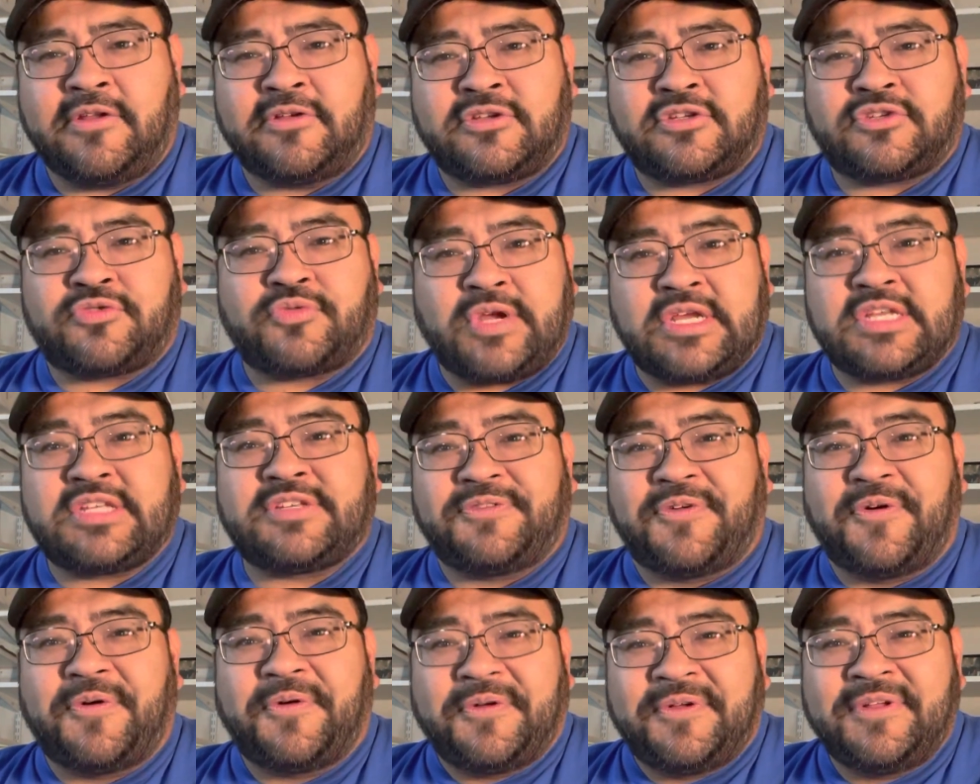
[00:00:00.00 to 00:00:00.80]

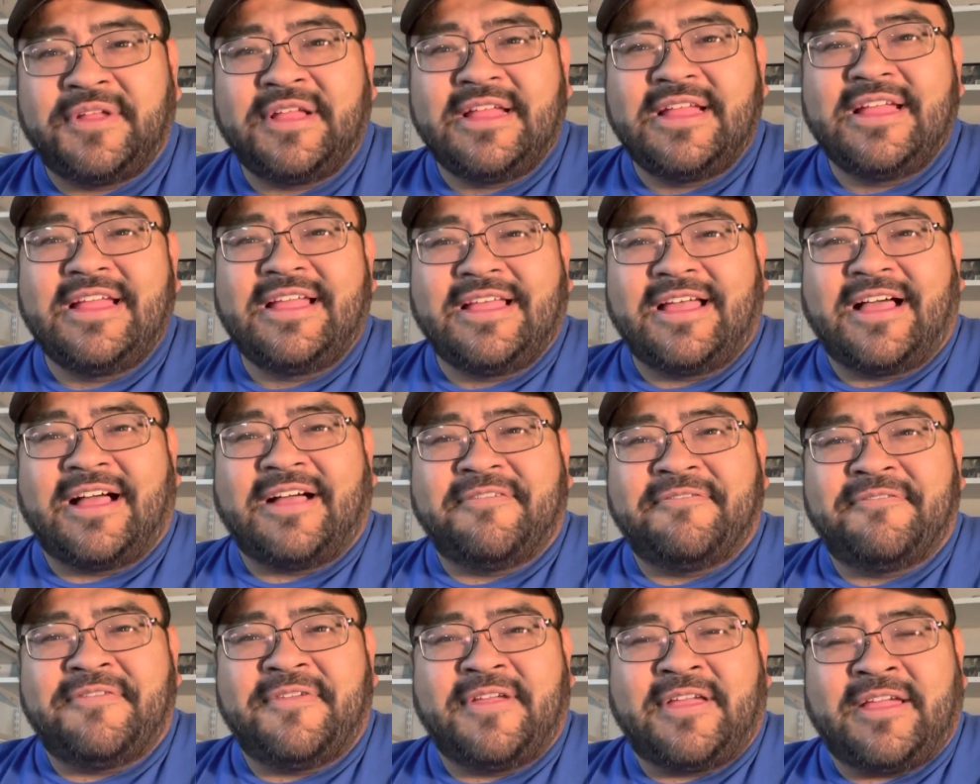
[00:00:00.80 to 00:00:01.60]
stressful uh,
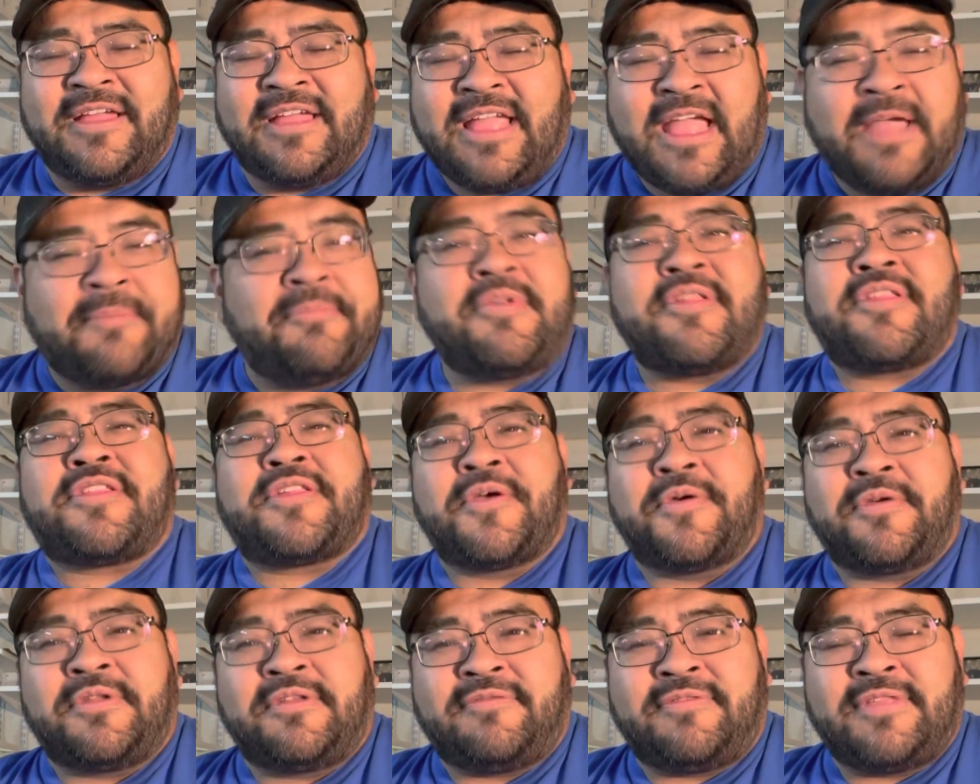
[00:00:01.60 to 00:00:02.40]
uh,
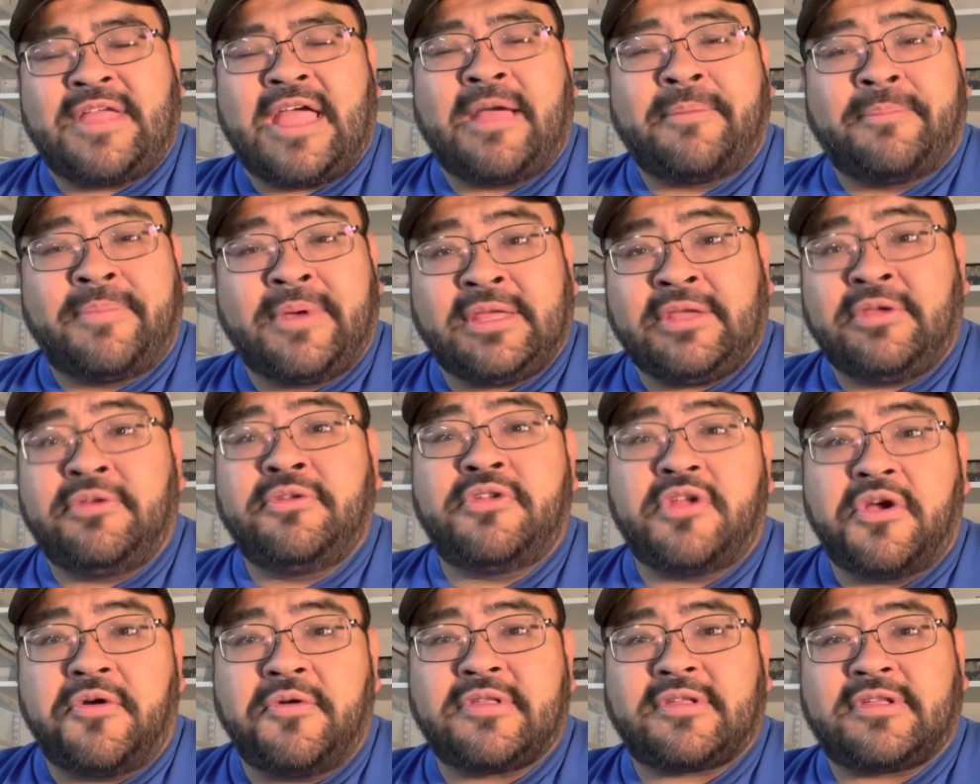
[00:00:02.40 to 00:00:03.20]
episode of that, but you
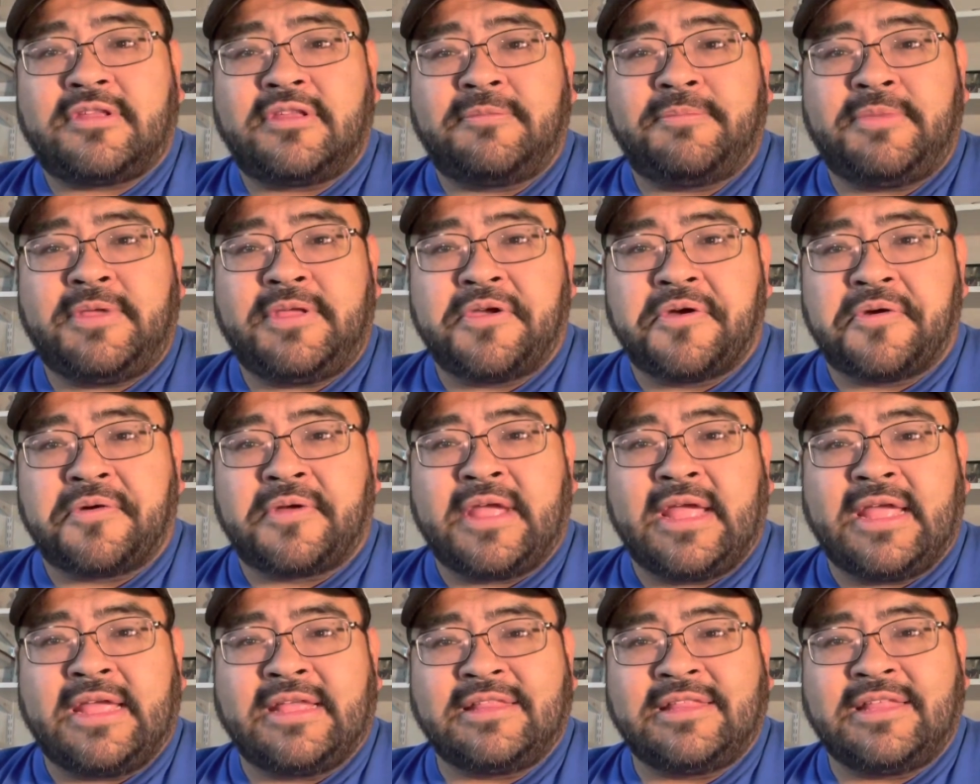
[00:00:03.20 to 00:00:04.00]
know it's going to be
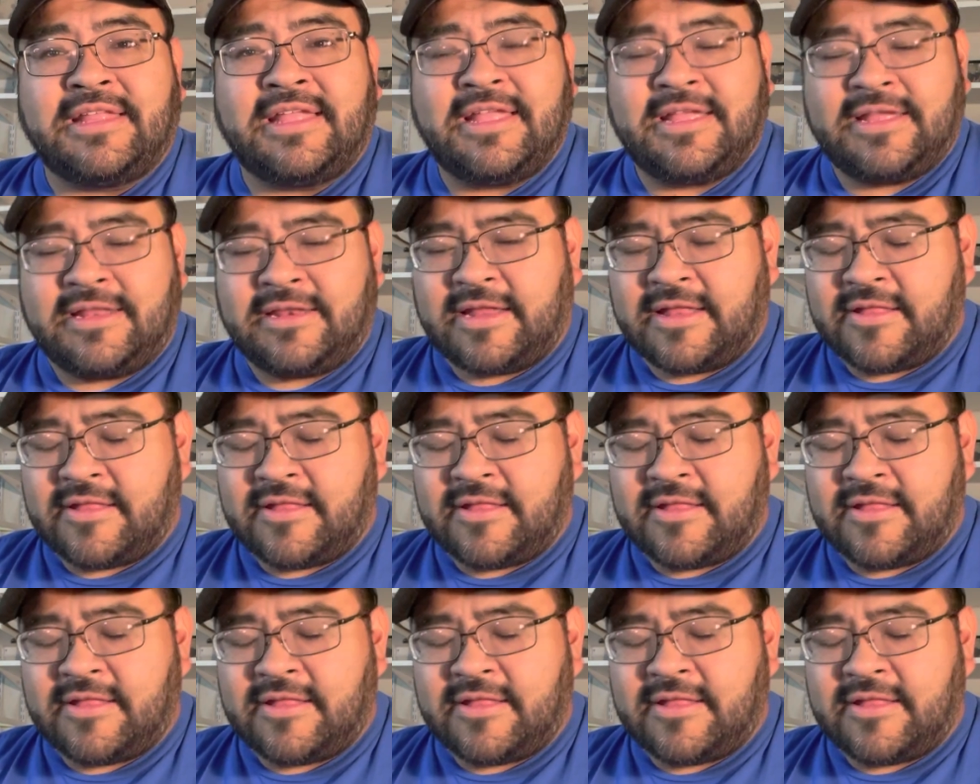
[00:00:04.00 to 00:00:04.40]
okay in the end.